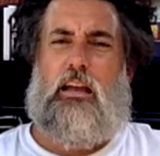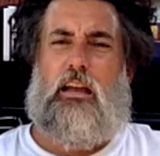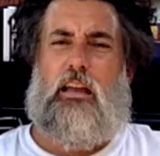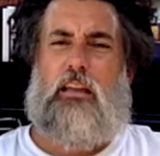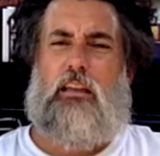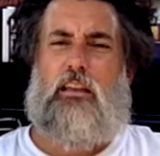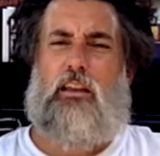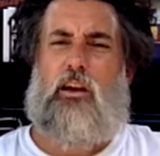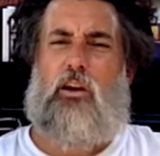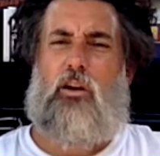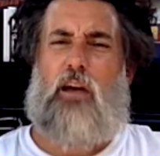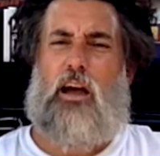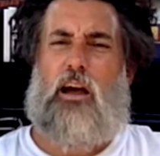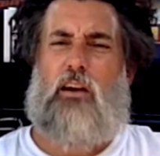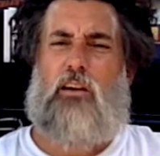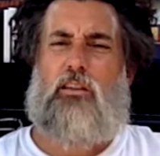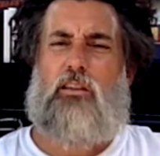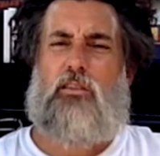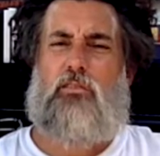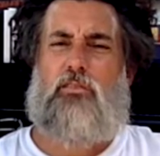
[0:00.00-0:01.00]
You know how
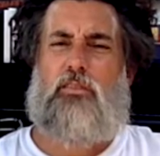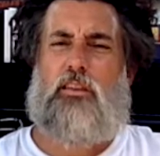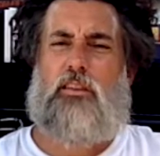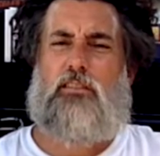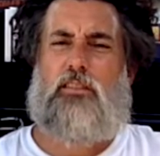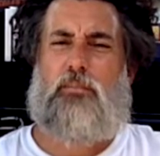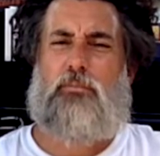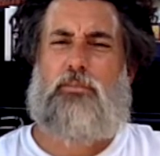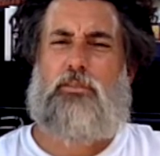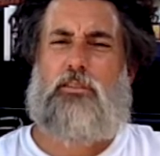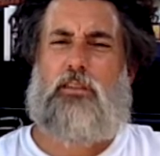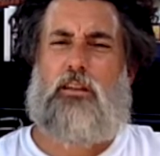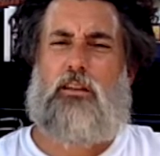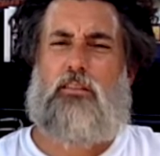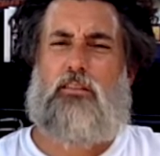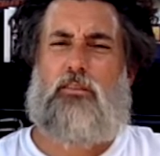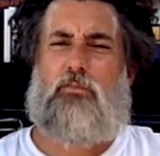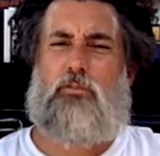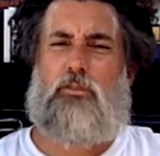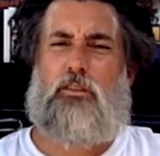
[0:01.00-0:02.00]
you think something's going to
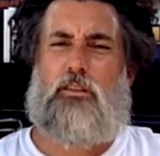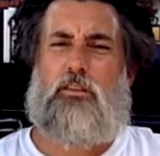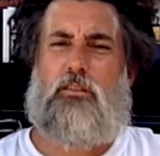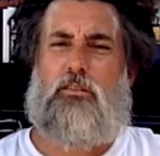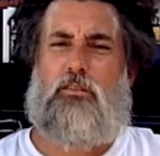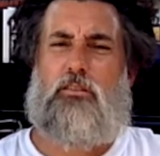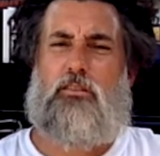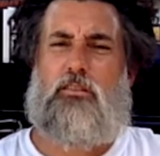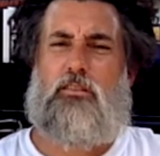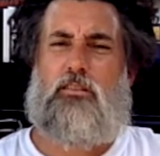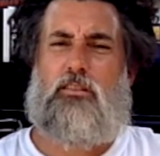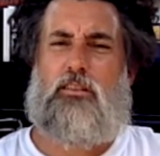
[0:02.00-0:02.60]
look really good